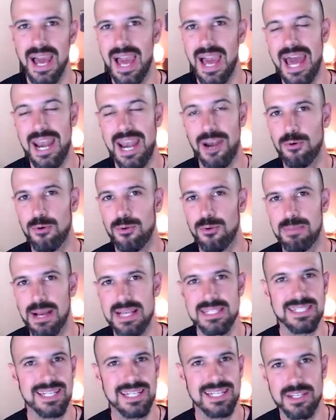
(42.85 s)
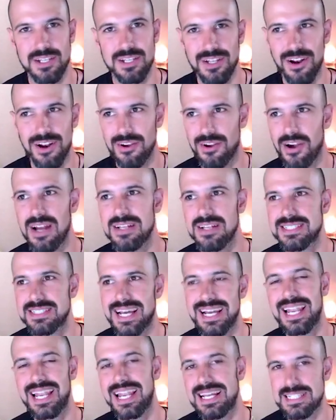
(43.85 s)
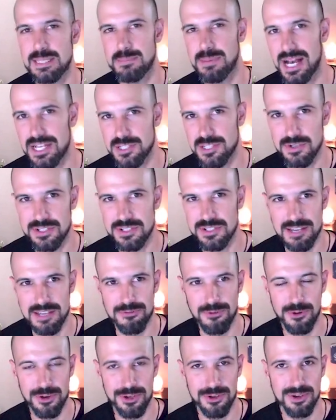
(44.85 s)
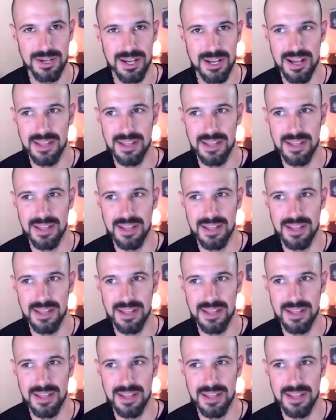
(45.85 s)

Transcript: and it'll basically you know kind of start collecting passwords there for you.